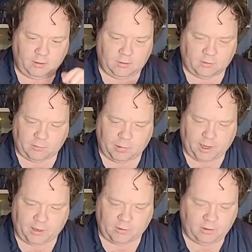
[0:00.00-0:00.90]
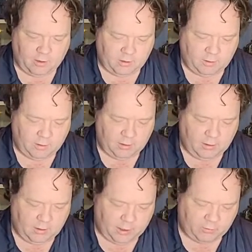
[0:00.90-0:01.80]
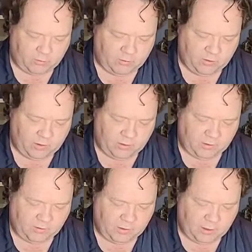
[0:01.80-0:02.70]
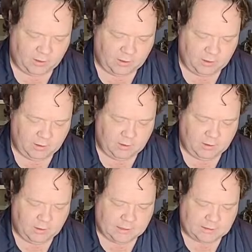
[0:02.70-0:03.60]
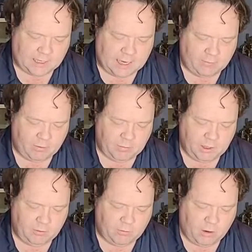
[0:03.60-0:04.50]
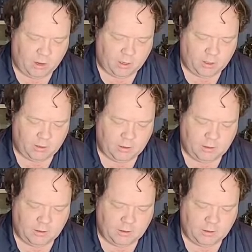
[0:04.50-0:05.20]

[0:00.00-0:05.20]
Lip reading: to supply electricity to the city, because I would be drawing it.